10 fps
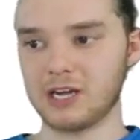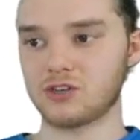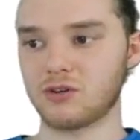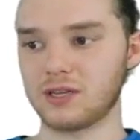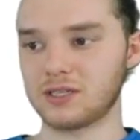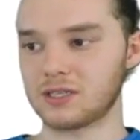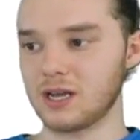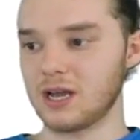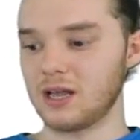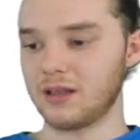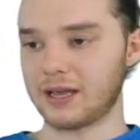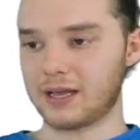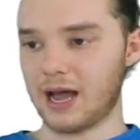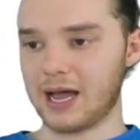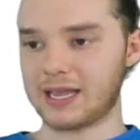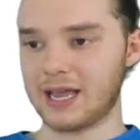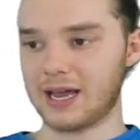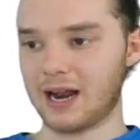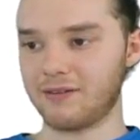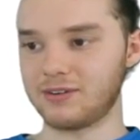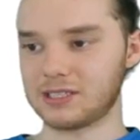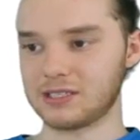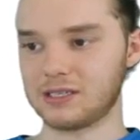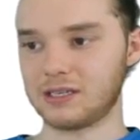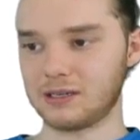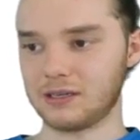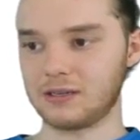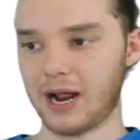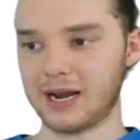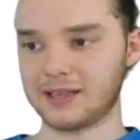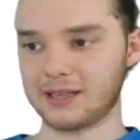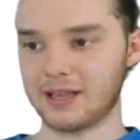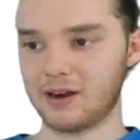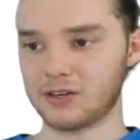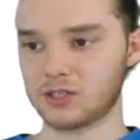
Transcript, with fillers: the major is, like I can't obviously put anything there.